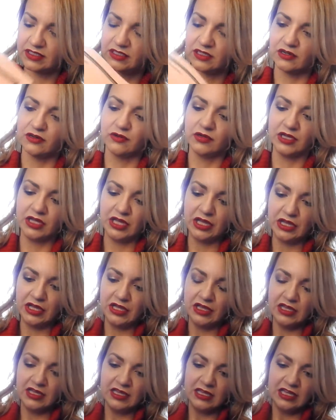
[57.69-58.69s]
So
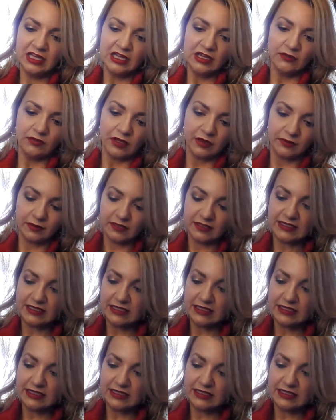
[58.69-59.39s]
we will